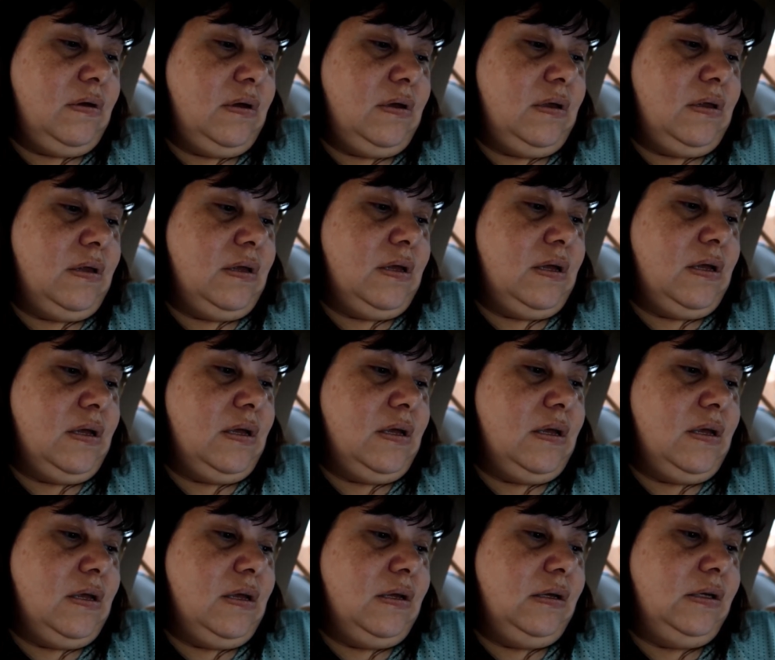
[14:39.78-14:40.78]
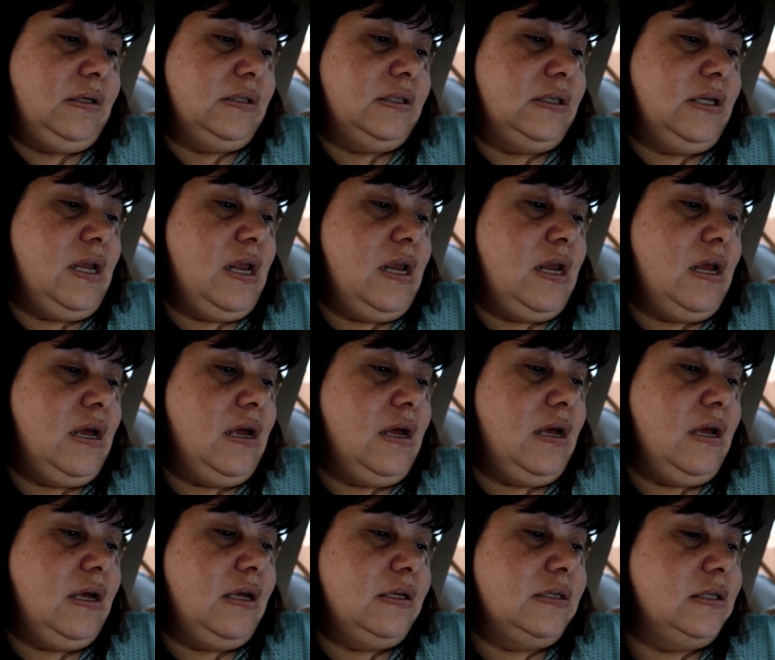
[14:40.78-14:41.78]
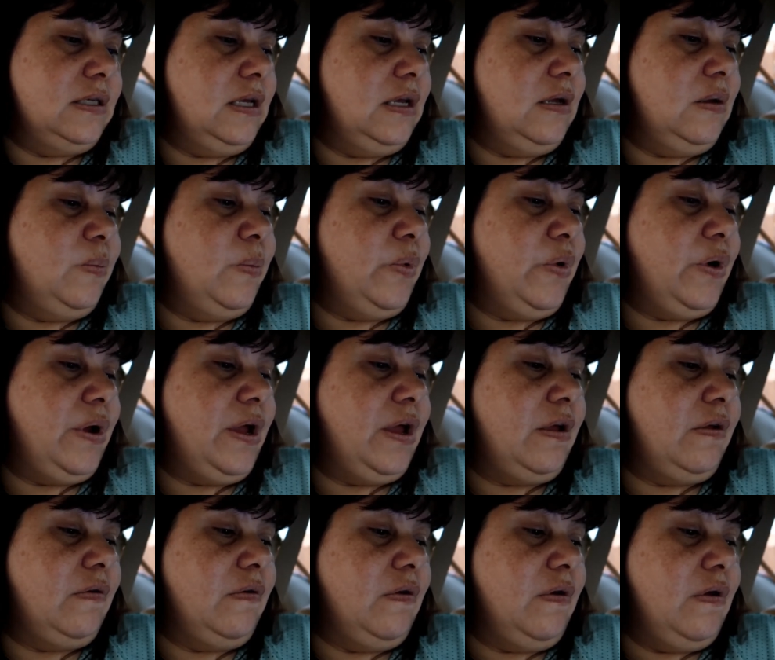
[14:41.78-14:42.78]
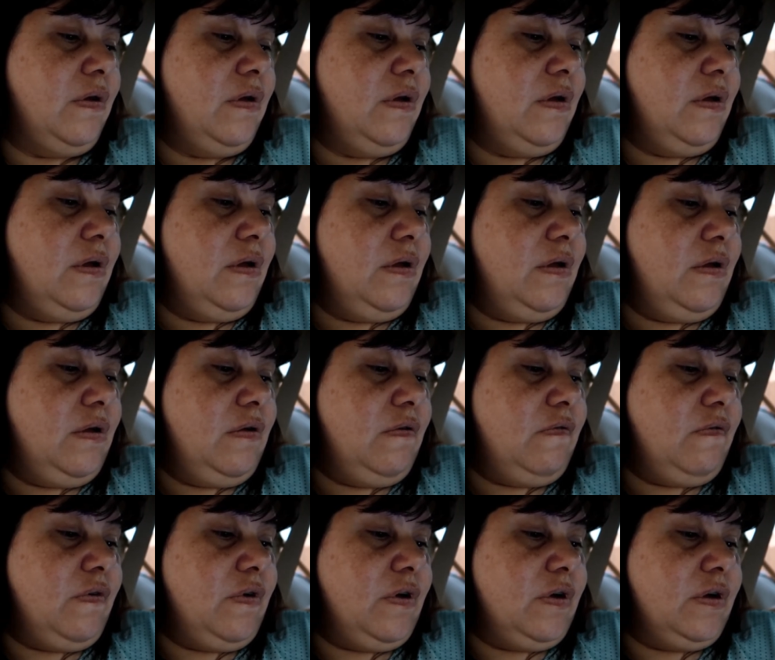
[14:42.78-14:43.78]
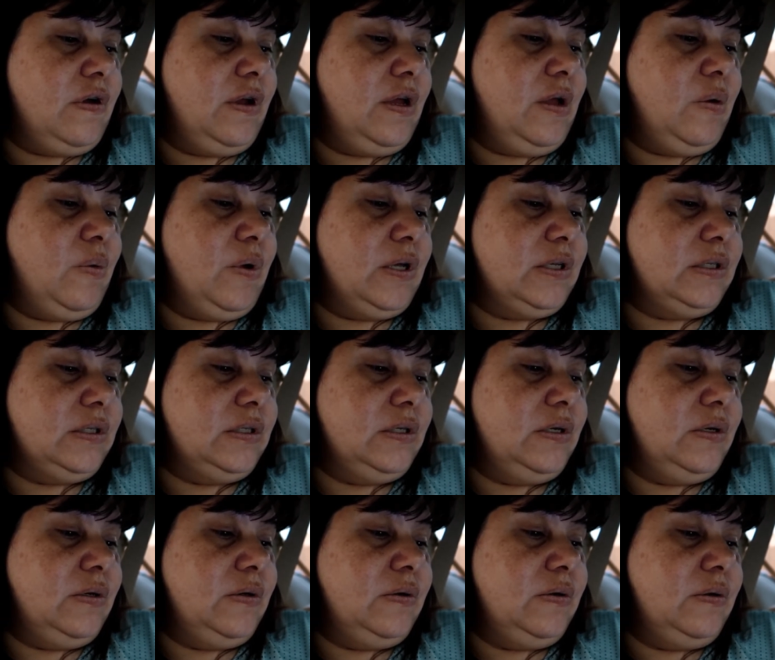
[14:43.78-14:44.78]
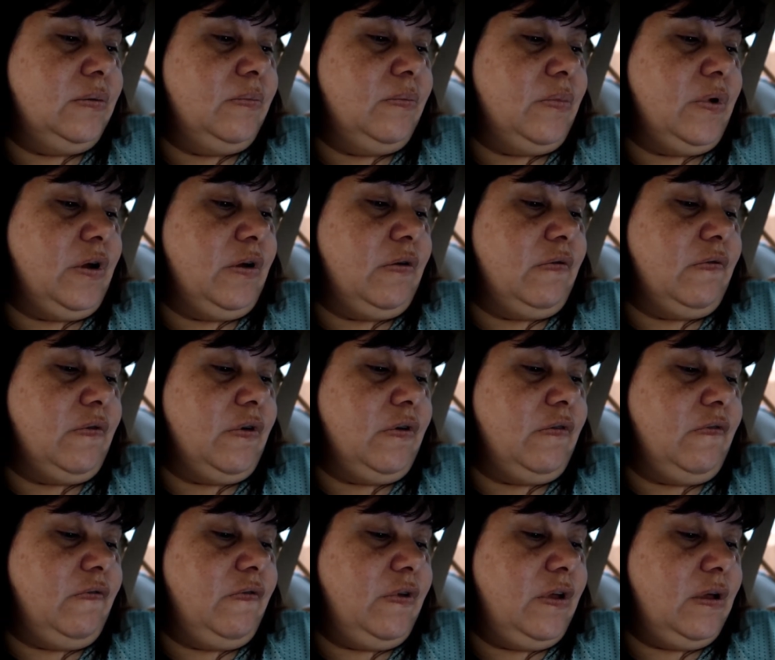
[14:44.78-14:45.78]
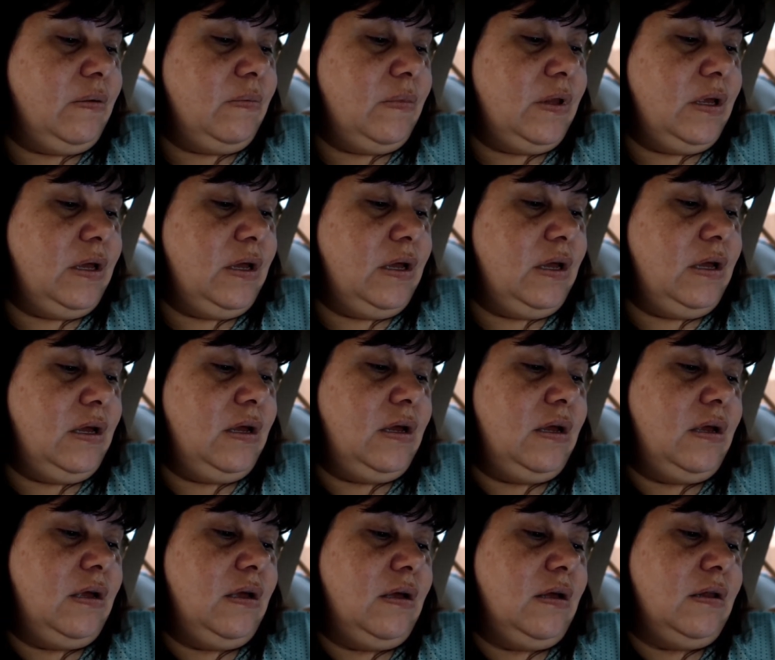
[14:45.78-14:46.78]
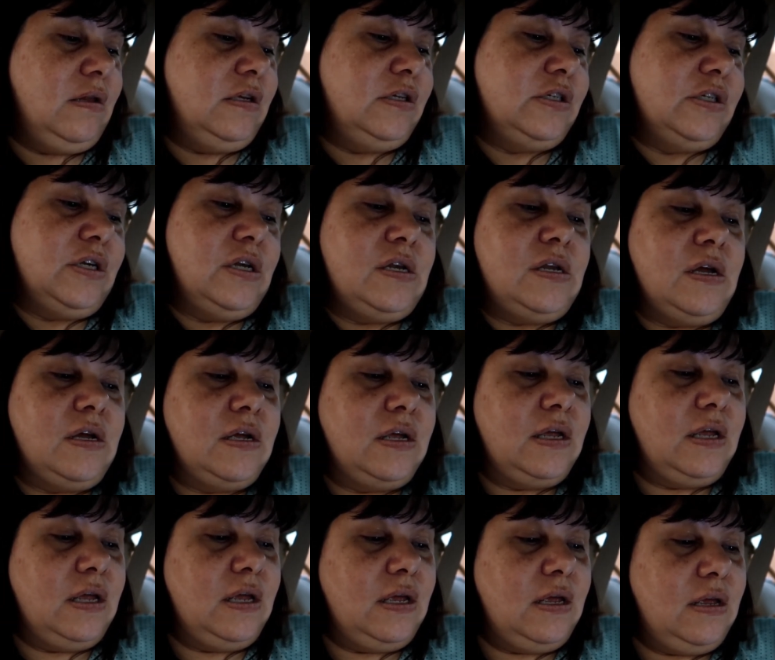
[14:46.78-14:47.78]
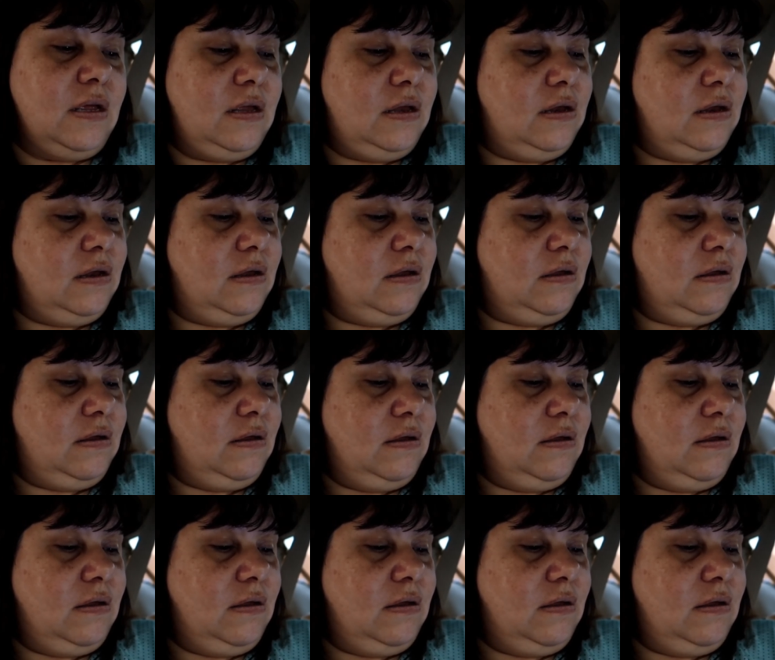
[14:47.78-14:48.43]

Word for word: And then Yesenia said praying for her to get well soon. Prayer for your family. Alicia Duncan.